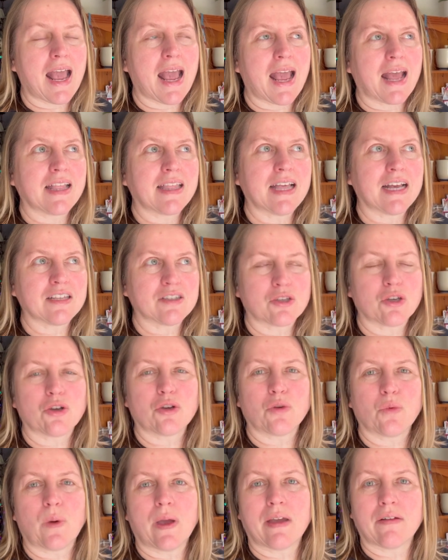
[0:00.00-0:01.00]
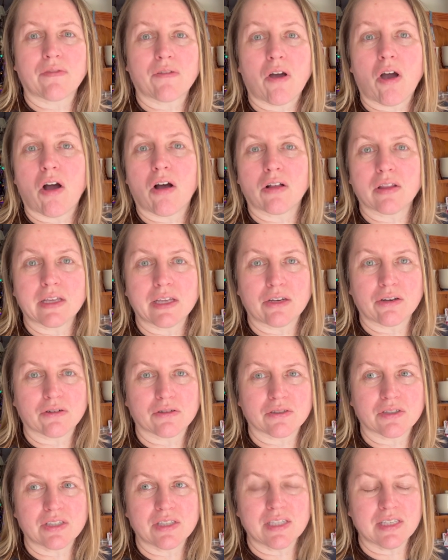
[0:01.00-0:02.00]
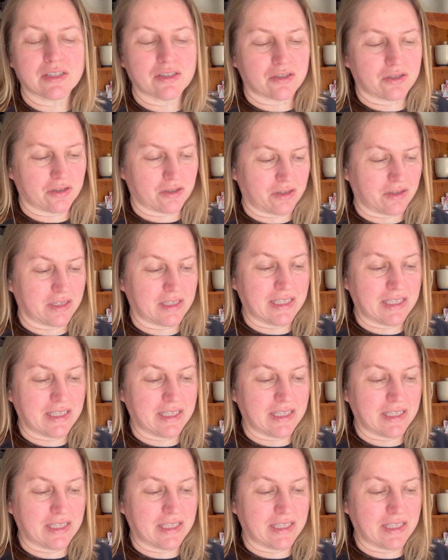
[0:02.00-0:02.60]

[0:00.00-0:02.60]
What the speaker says: And that's her way of calling her sister,